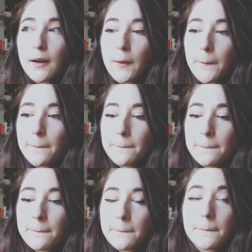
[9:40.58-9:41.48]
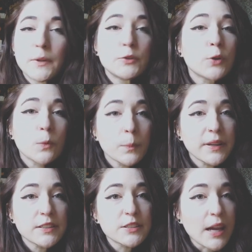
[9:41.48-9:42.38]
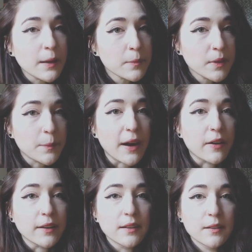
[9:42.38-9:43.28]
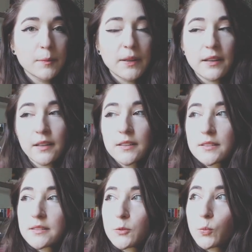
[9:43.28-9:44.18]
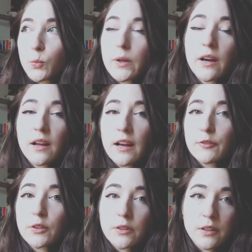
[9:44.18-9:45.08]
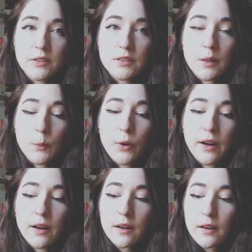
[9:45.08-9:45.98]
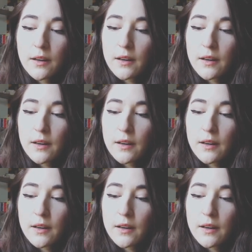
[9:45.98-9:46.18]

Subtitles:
but don't be ashamed about it, because we all have to learn somewhere.